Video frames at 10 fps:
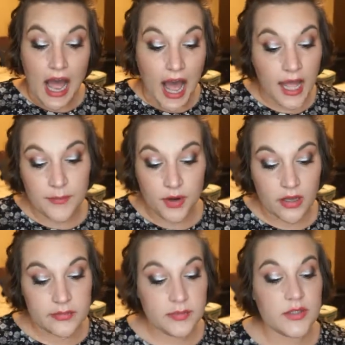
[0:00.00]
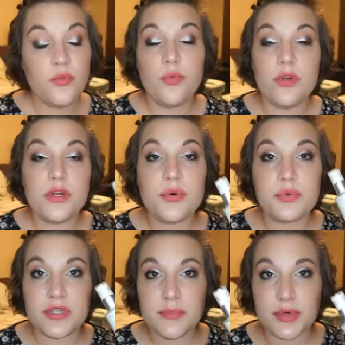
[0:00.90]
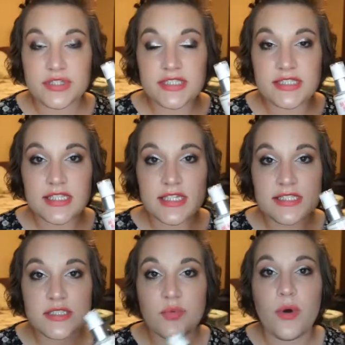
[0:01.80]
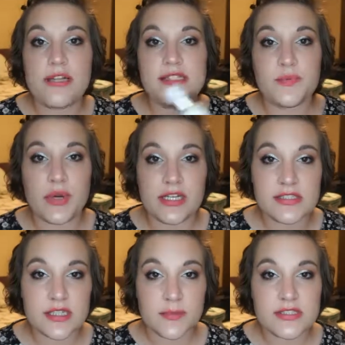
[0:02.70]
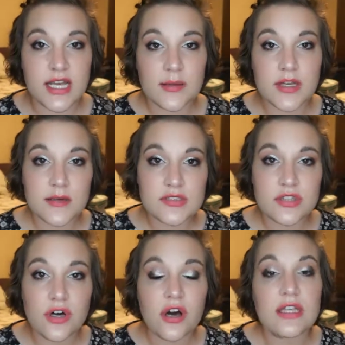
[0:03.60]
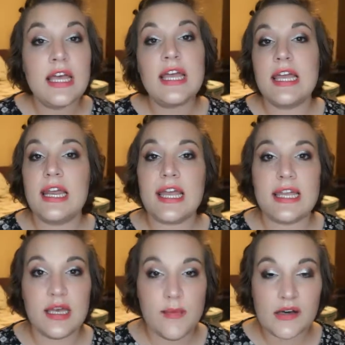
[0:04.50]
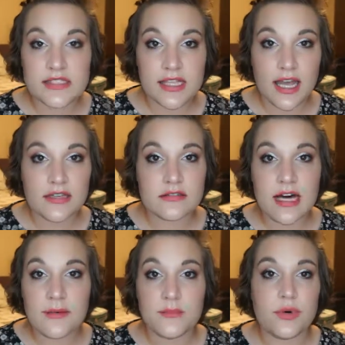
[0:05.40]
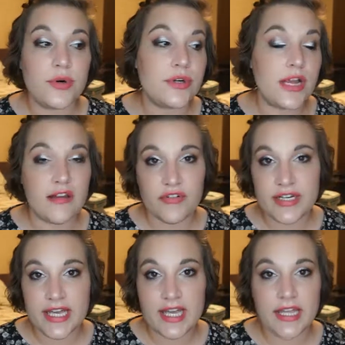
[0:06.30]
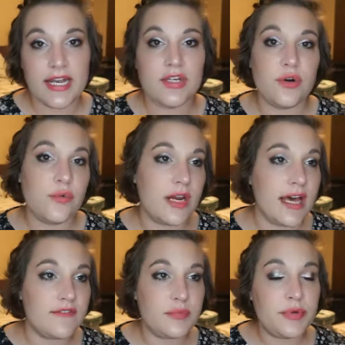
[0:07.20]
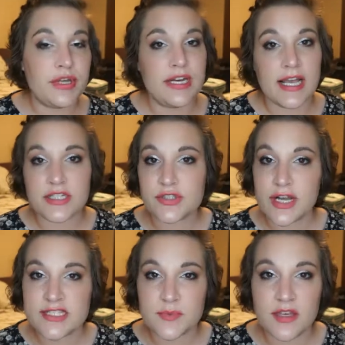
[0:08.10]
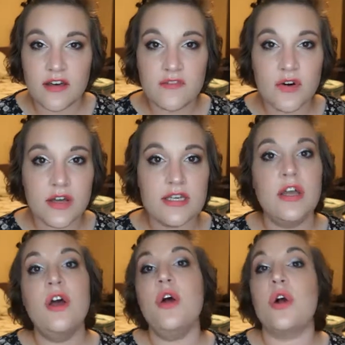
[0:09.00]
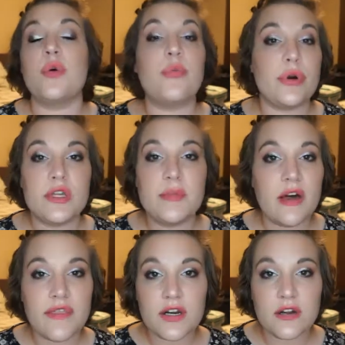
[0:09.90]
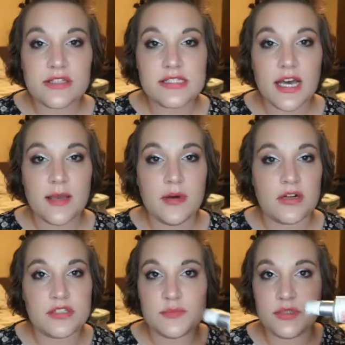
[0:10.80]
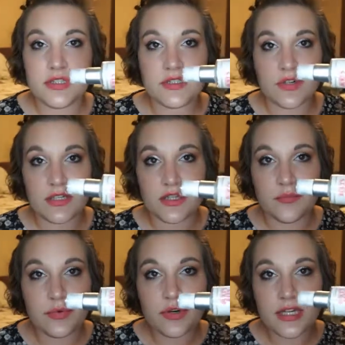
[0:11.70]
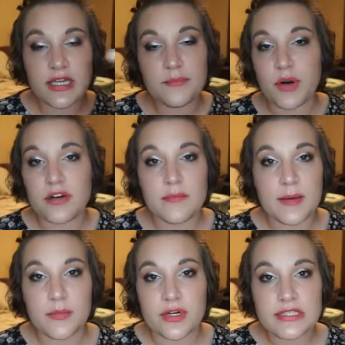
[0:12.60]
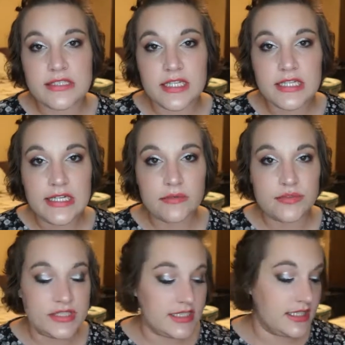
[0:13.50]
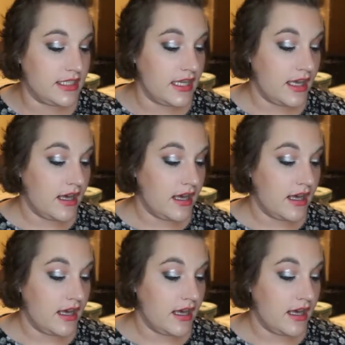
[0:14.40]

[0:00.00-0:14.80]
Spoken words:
I probably will repurchase this when spring and summertime comes along and I am outside a lot more every day and I don't want to have to put an extra SPF on or worry about that all the time. I'll just put this on in the morning, part of my morning skincare routine.